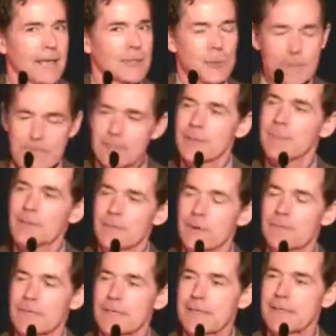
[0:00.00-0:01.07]
Treat and move your
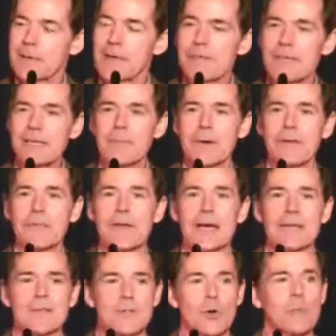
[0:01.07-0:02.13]
feet. Now, I think about
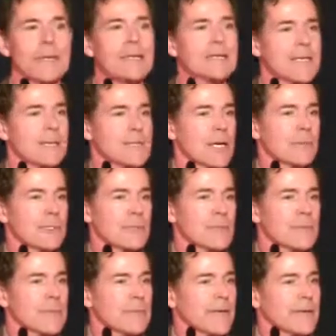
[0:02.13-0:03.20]
that. So many times I was
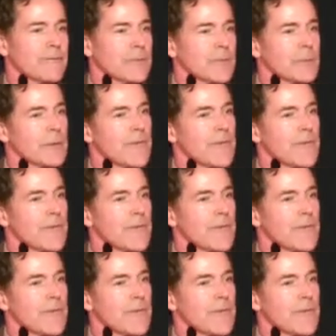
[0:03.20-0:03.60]
moving my feet